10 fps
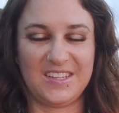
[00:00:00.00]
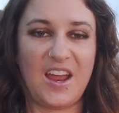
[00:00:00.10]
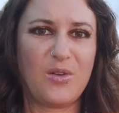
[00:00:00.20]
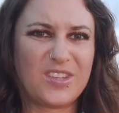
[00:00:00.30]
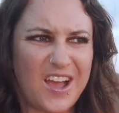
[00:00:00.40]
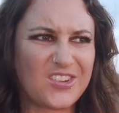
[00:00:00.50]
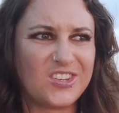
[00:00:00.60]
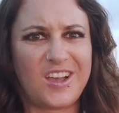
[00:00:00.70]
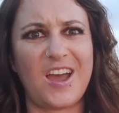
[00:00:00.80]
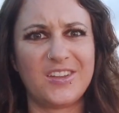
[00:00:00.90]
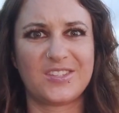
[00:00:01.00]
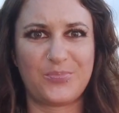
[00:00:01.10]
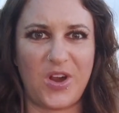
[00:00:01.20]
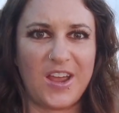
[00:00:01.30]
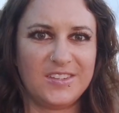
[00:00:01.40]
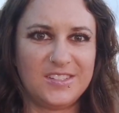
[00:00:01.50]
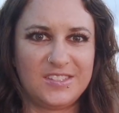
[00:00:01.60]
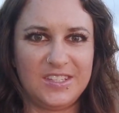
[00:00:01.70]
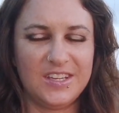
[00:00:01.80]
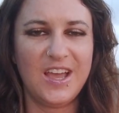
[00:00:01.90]
And I was actually kind of surprised to
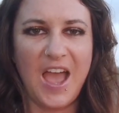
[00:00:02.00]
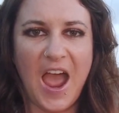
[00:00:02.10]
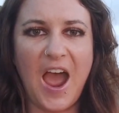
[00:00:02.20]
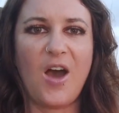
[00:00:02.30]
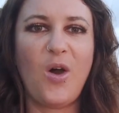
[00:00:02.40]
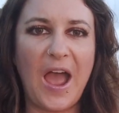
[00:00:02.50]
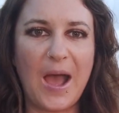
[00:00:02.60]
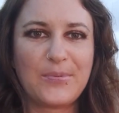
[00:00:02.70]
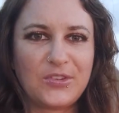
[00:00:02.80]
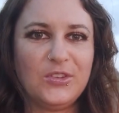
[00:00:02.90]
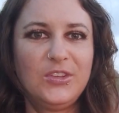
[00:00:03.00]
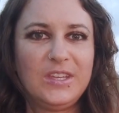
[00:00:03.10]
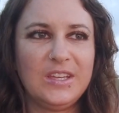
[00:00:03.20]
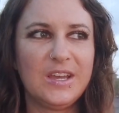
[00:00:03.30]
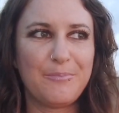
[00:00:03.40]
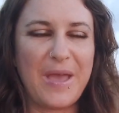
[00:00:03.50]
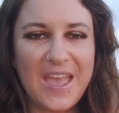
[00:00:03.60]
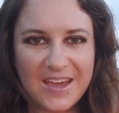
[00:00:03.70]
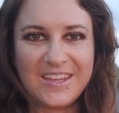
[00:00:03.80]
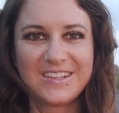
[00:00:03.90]
see how absolutely
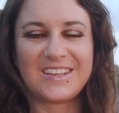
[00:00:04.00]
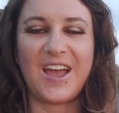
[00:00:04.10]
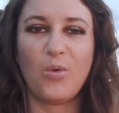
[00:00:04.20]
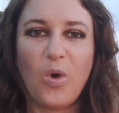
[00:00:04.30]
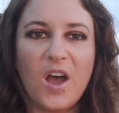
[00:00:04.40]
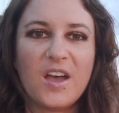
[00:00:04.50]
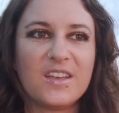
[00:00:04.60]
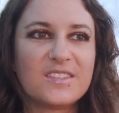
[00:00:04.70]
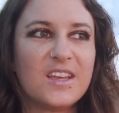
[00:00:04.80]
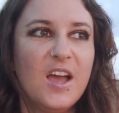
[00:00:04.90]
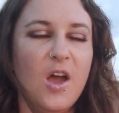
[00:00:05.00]
panicked I was